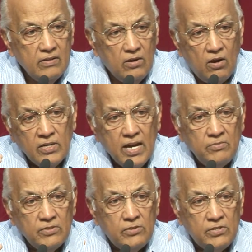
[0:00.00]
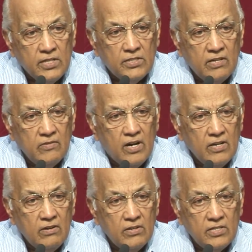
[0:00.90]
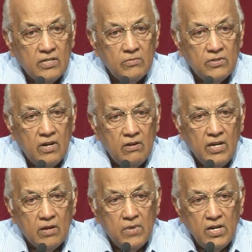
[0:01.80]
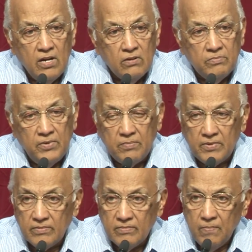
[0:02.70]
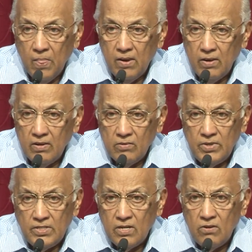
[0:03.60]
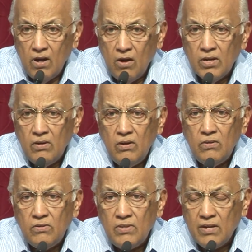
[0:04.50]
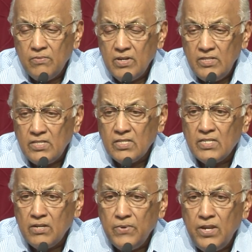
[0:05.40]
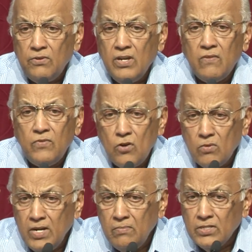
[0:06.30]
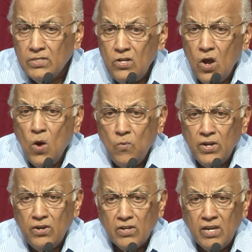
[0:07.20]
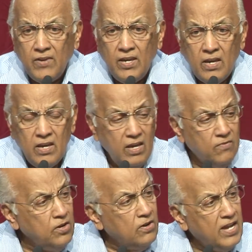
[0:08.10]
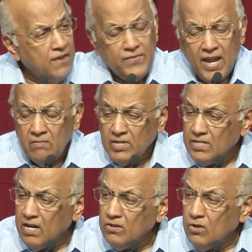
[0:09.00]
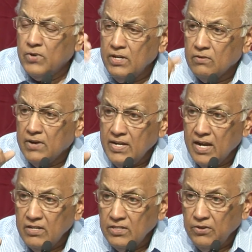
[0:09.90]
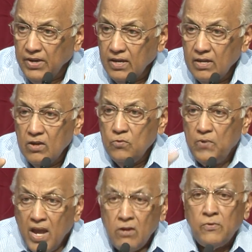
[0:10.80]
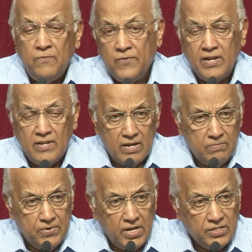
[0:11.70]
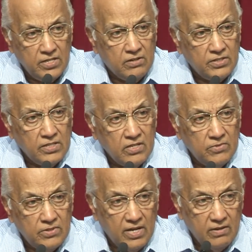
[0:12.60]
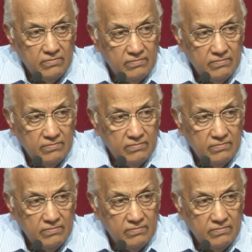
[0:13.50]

all types of tricks they've got in Christendom today to get money out of people. We said, no, how can you do that when Jesus said, when you give, nobody must know what you're giving. Even your left hand must not know what your right hand is doing. Where do we find that preached in Christendom today?